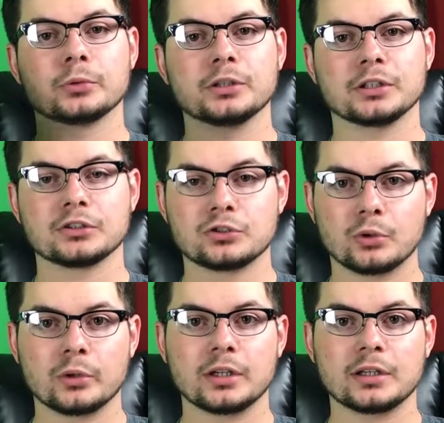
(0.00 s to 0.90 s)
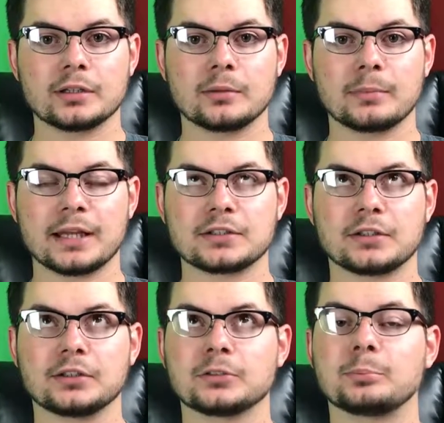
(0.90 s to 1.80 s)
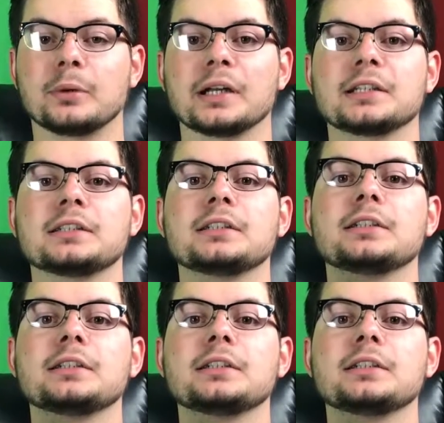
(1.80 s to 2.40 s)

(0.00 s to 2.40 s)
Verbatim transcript: really enjoy Matt Talks, but